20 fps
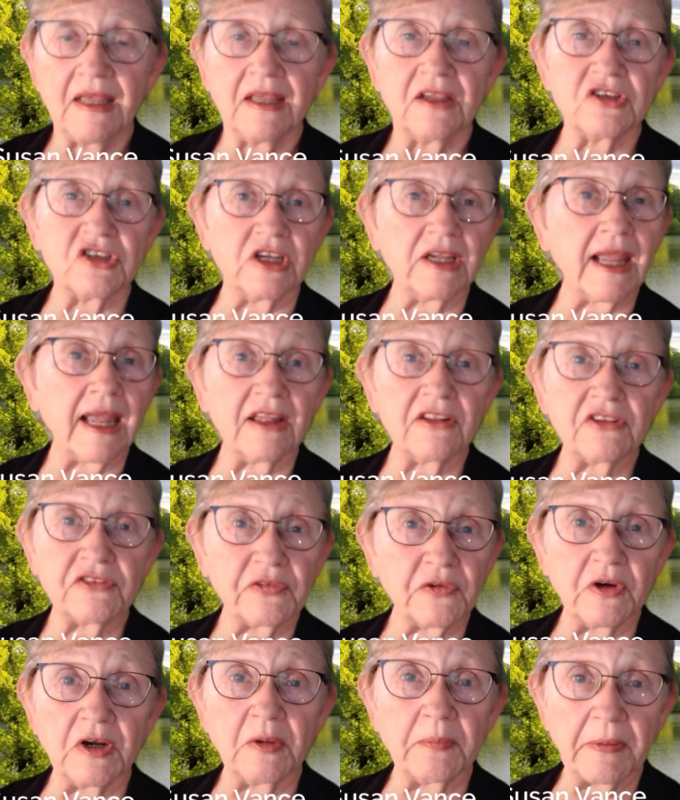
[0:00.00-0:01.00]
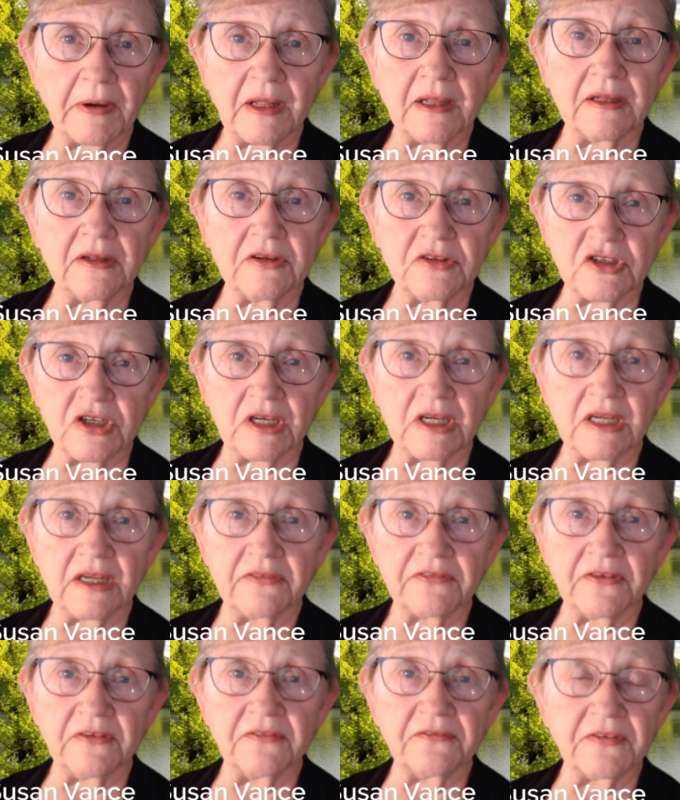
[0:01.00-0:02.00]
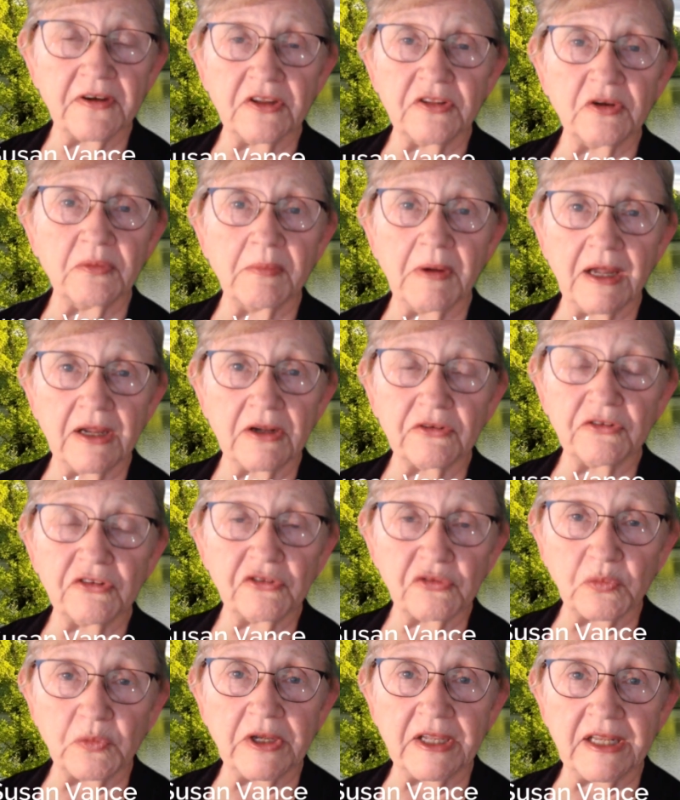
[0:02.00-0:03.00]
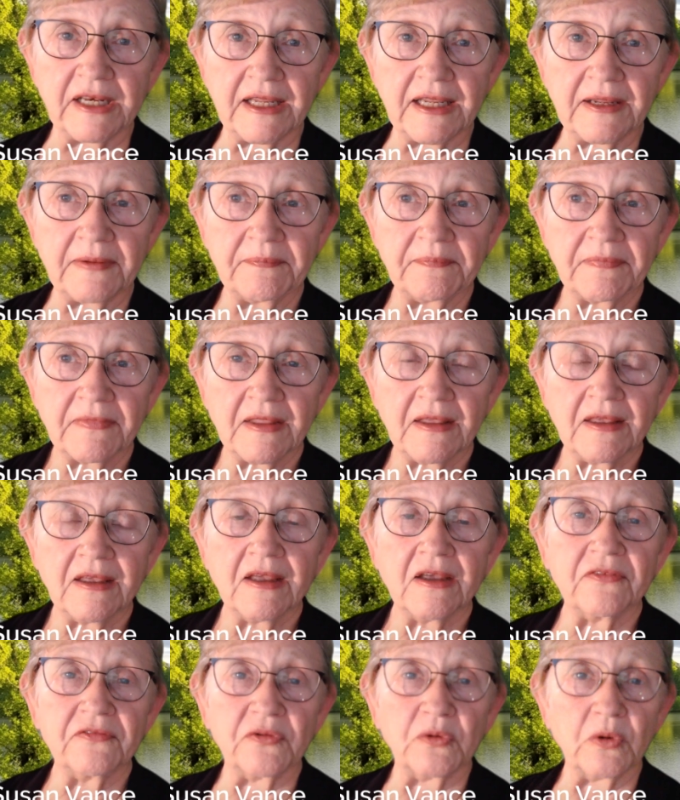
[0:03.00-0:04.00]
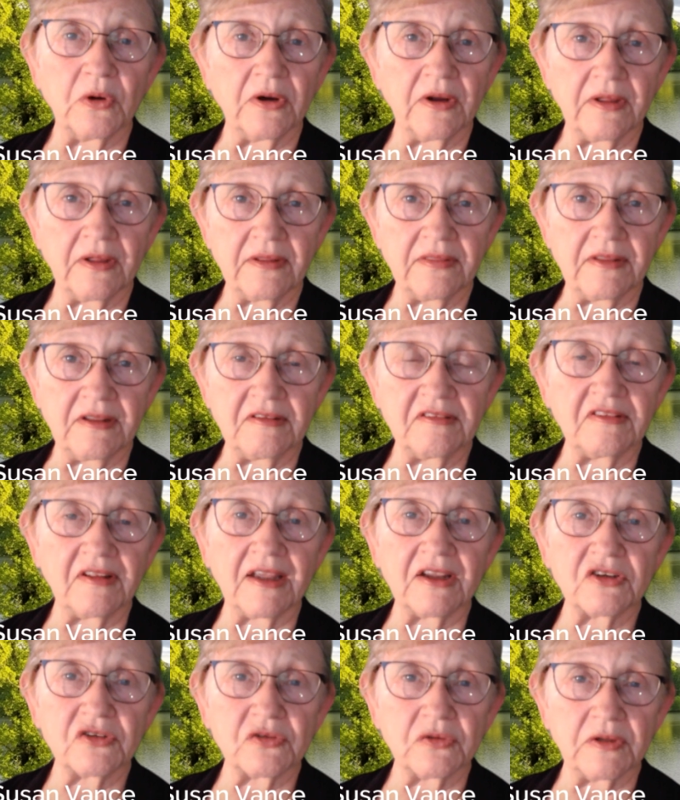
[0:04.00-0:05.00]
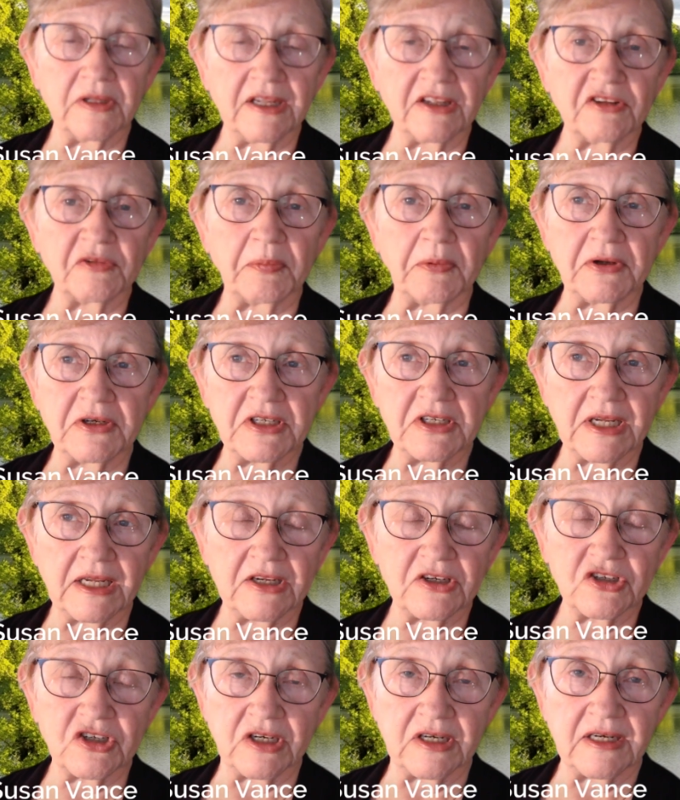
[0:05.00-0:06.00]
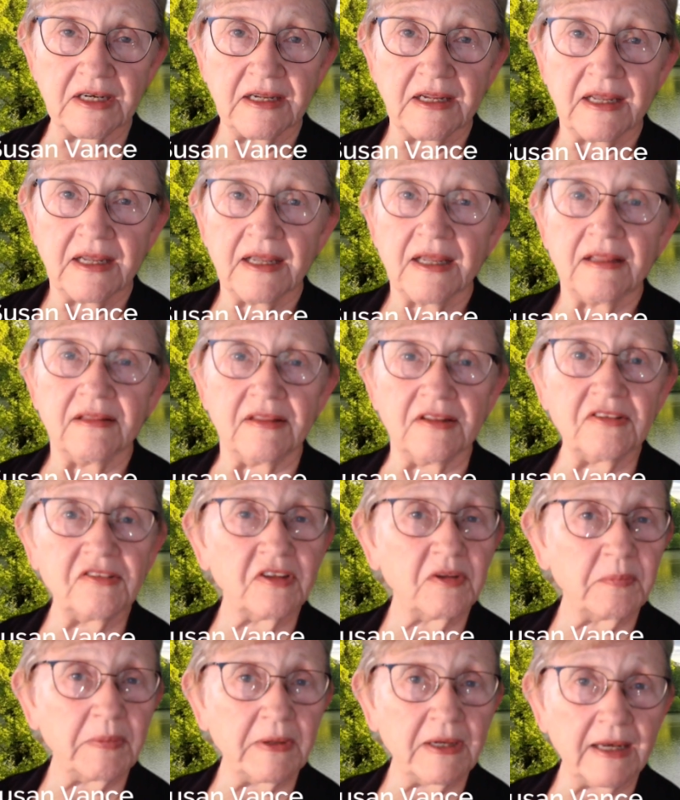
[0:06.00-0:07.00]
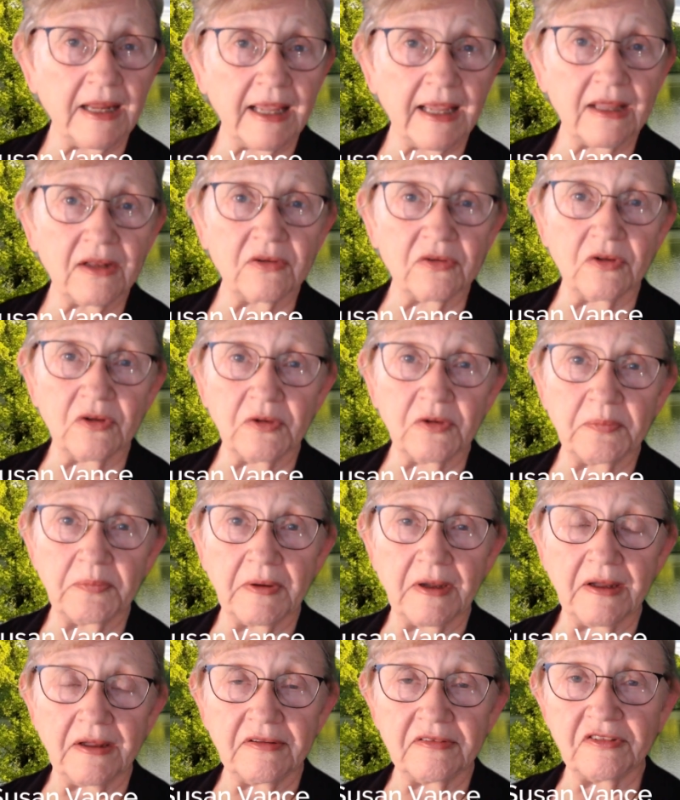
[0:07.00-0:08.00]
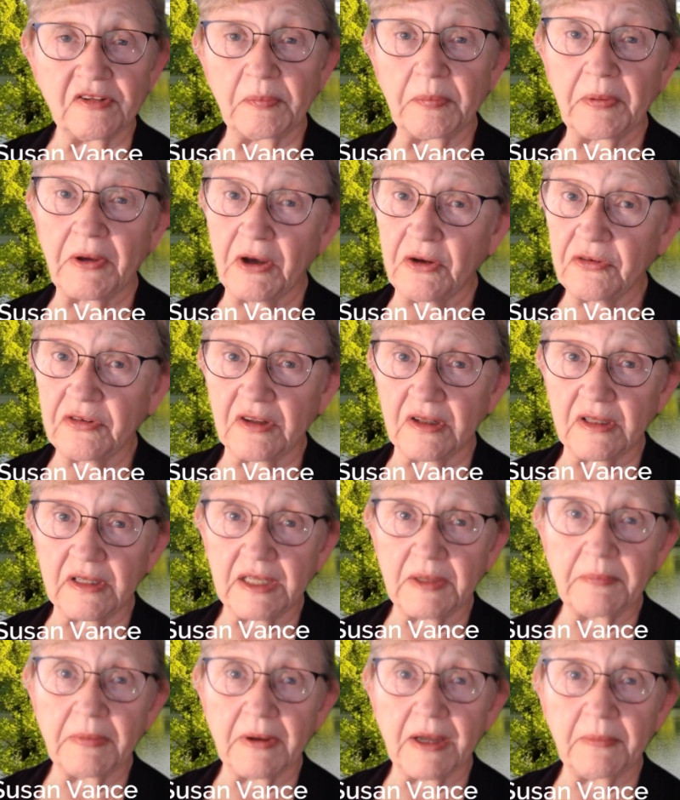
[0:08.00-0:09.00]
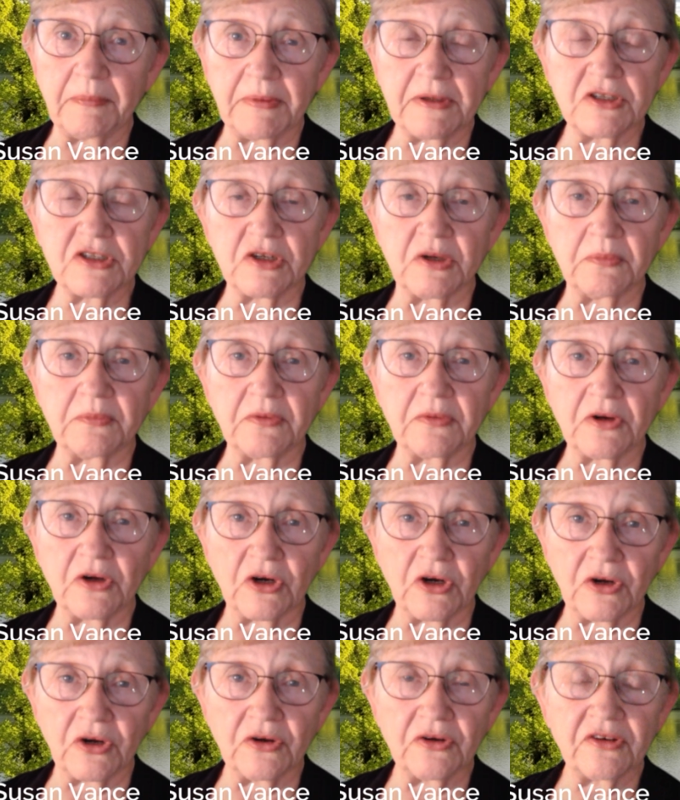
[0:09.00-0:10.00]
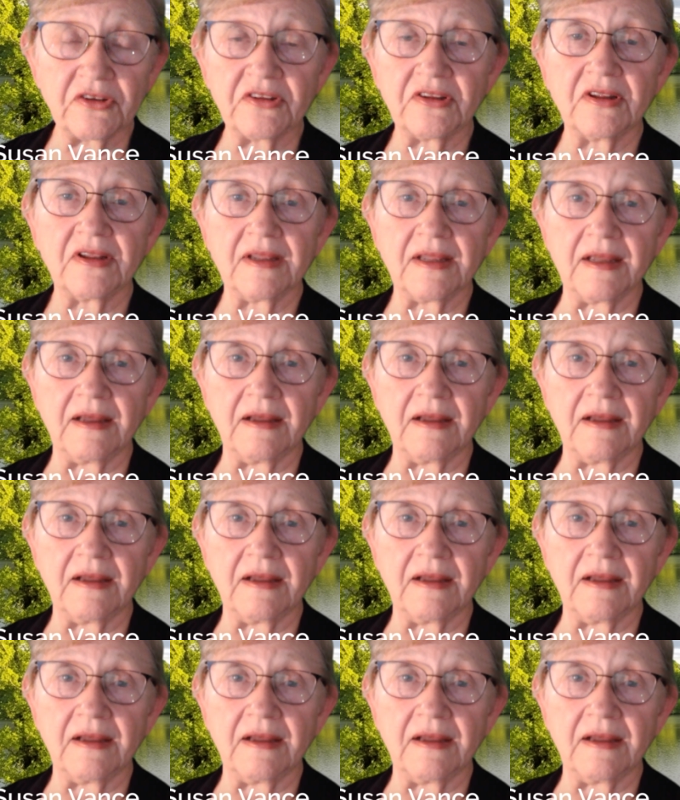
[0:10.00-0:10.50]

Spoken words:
She asked for an apology from Father Michael Sweeney for the sexual exploitation. This had been handled supposedly by Bishop Kurtz